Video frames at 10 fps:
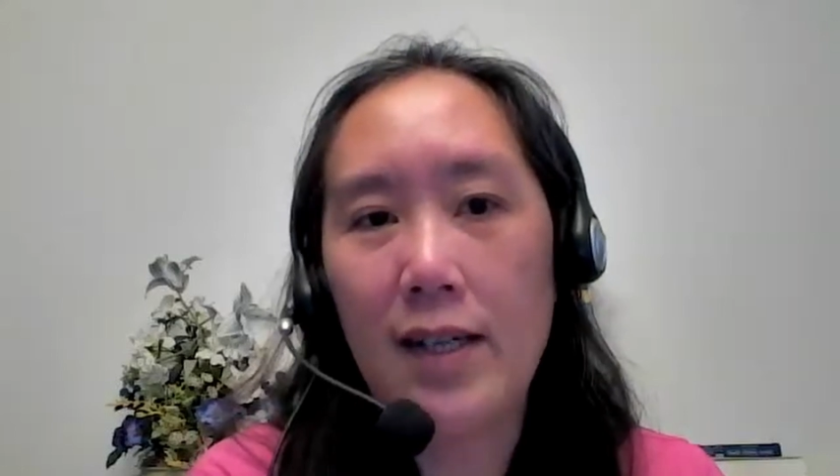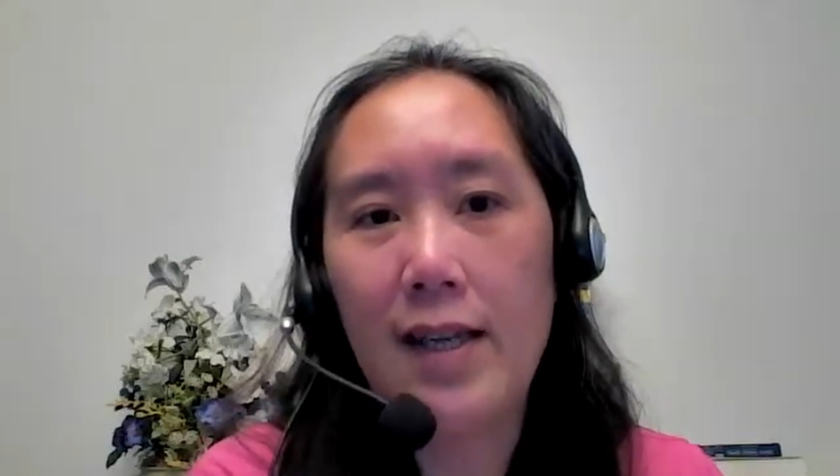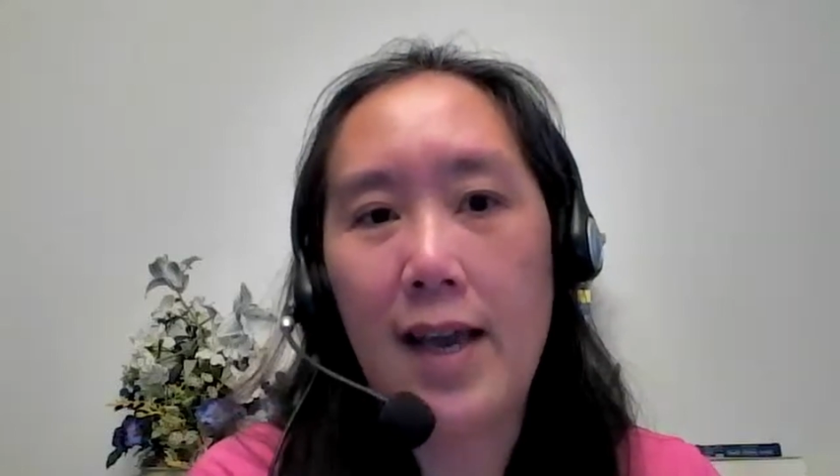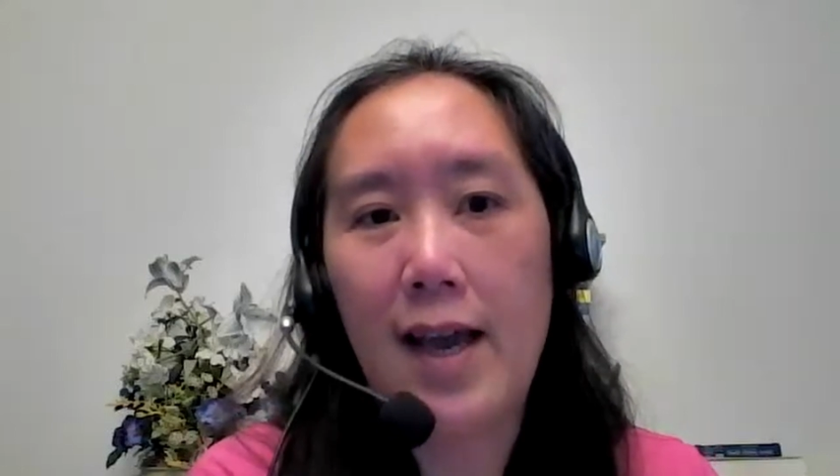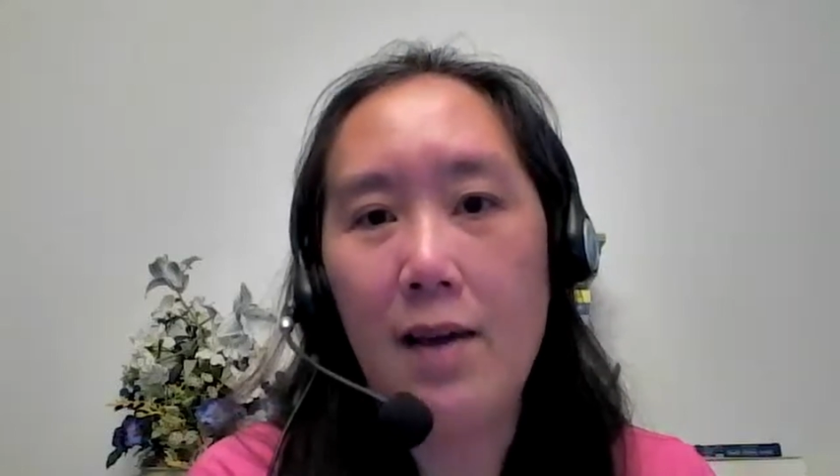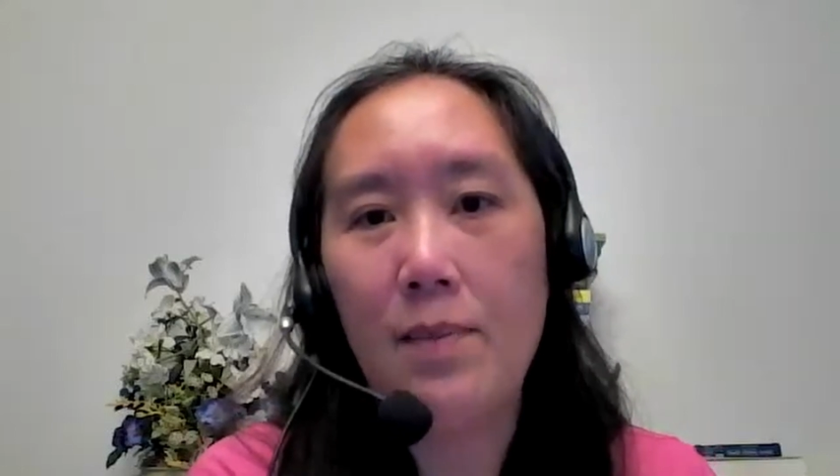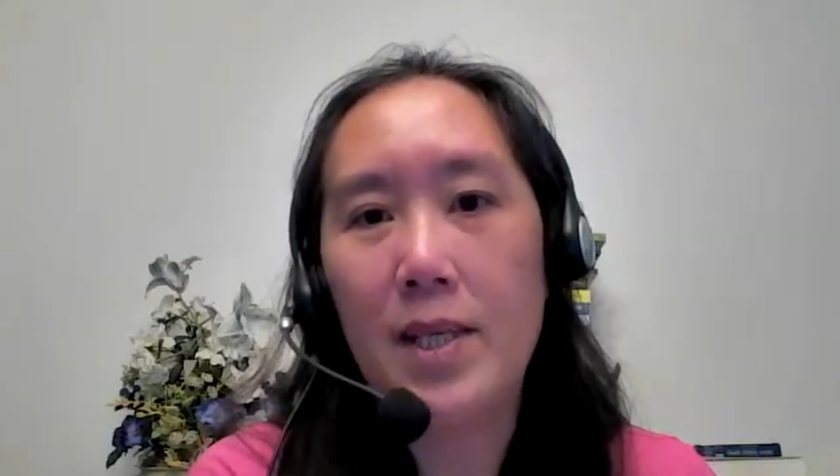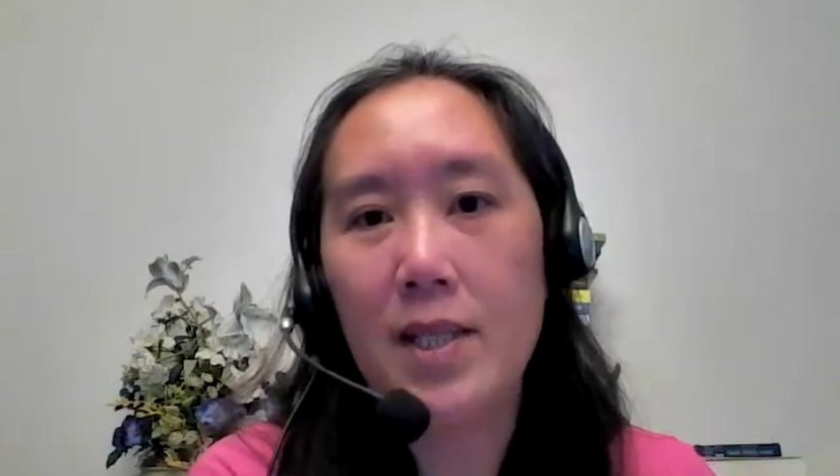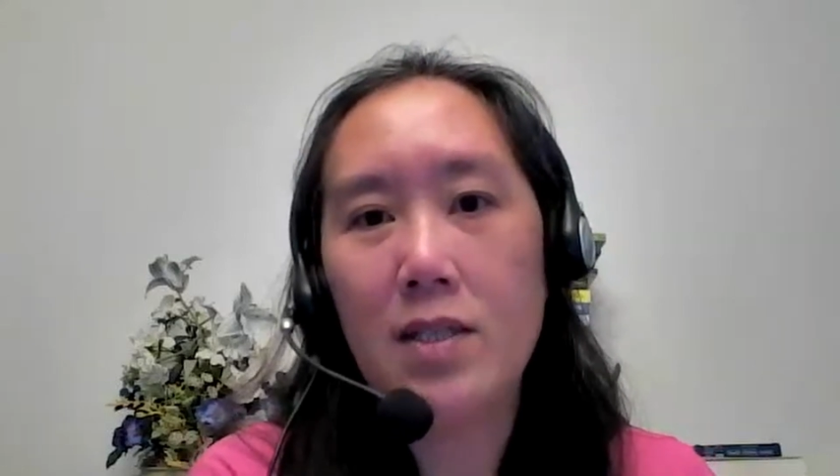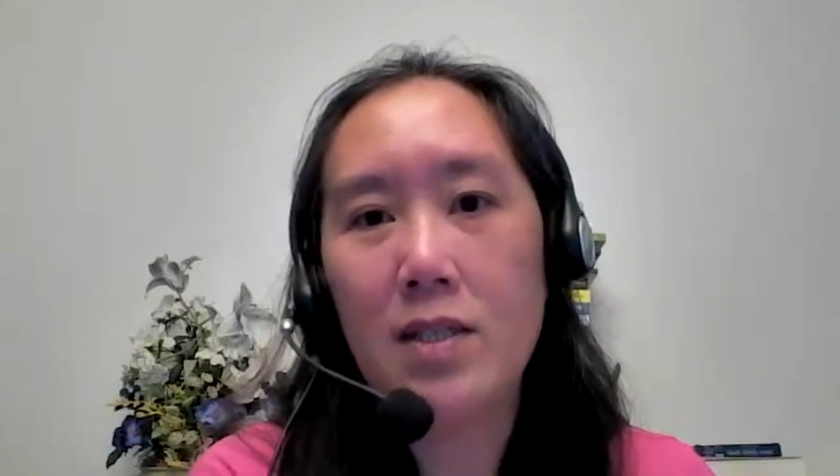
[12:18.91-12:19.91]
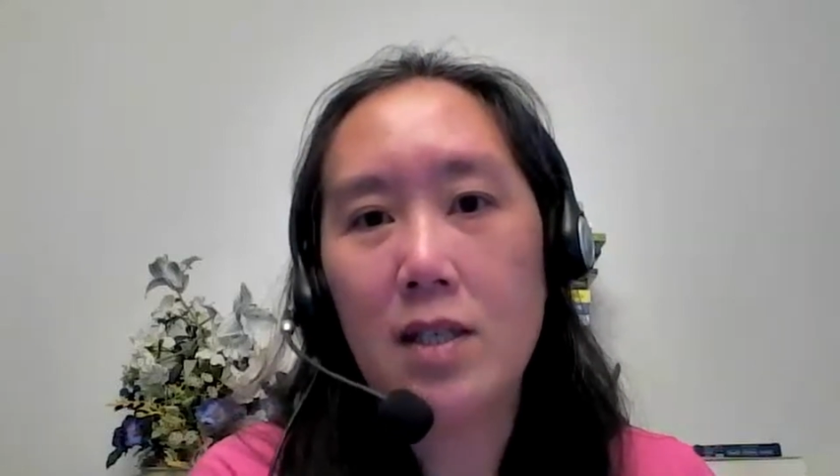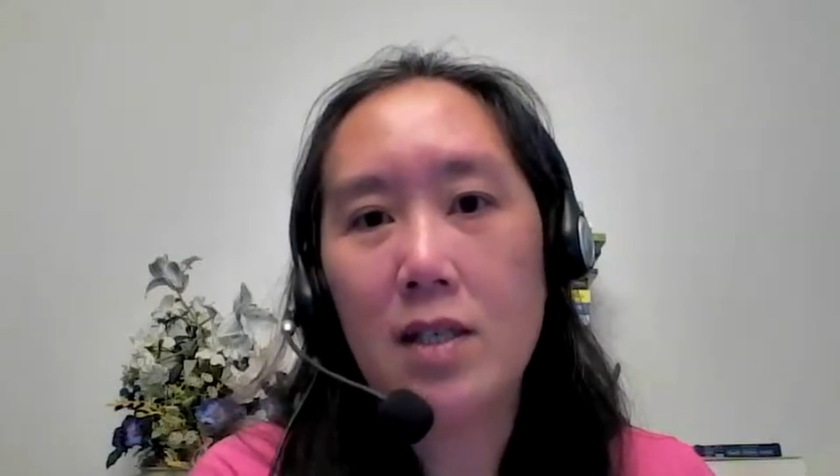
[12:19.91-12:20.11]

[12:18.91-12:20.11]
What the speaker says: inhabit?